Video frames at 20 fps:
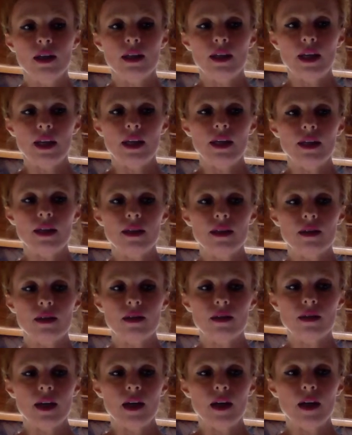getting
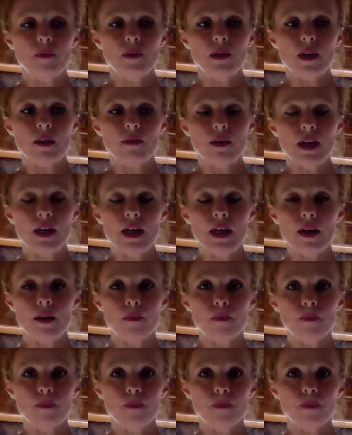taped of him,
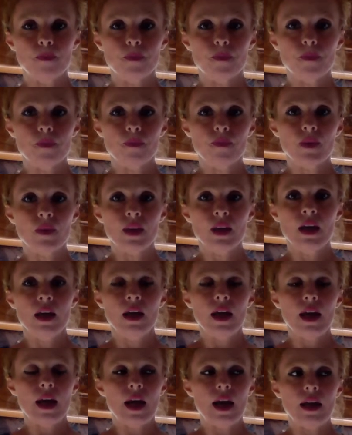
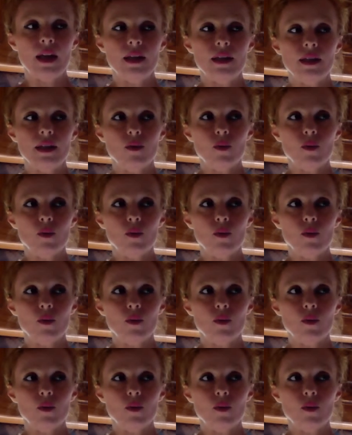and